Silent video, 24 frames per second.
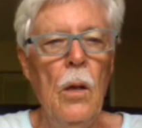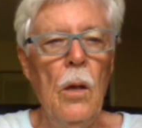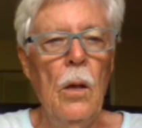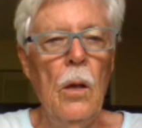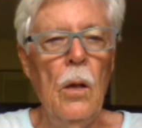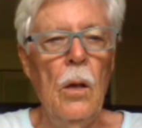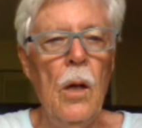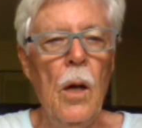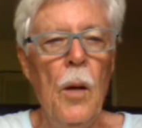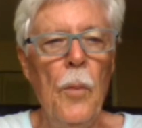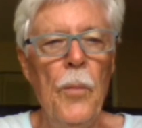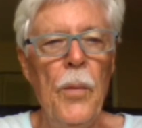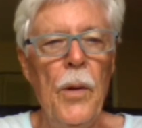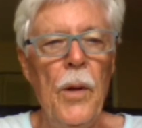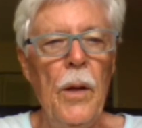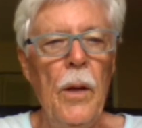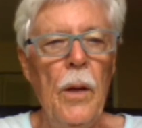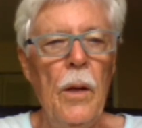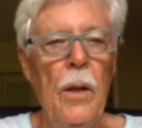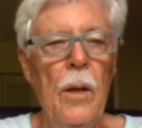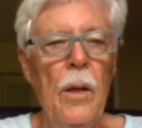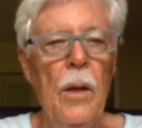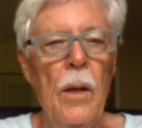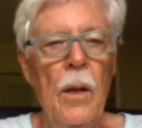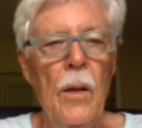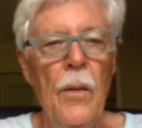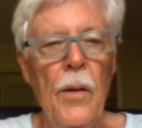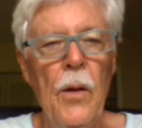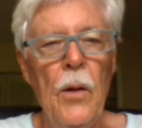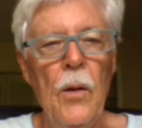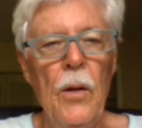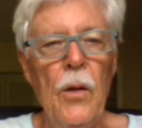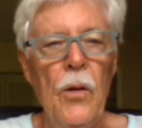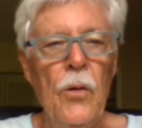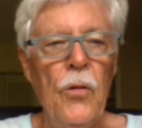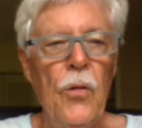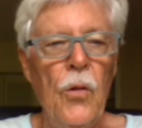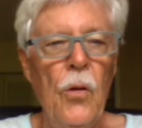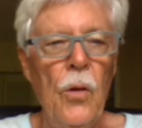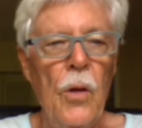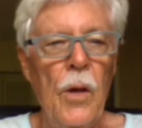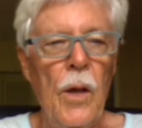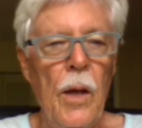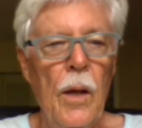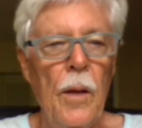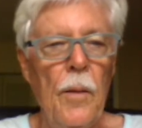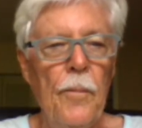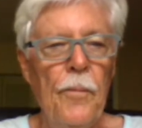Company. Yeah, there it is.
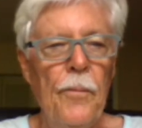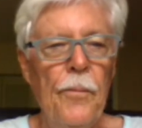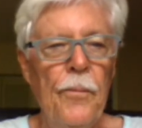Okay.